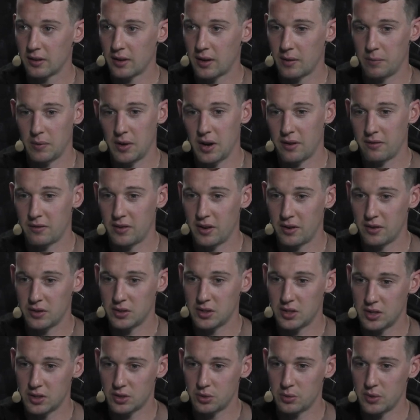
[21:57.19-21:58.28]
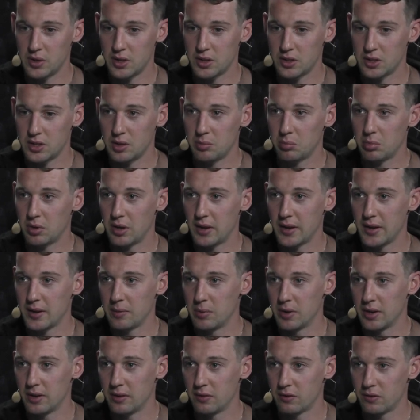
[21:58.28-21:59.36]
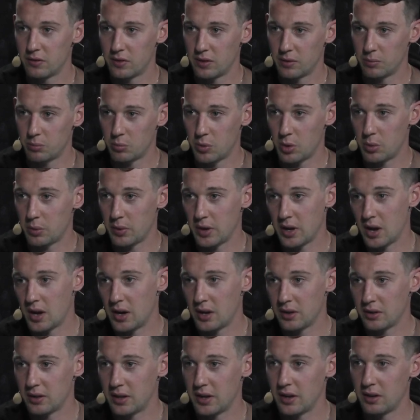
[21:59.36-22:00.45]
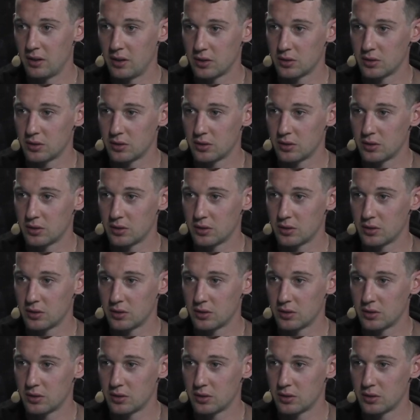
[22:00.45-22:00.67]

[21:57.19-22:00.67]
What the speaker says: I mean, I've never seen a Swedish team play, but from what we got out there, it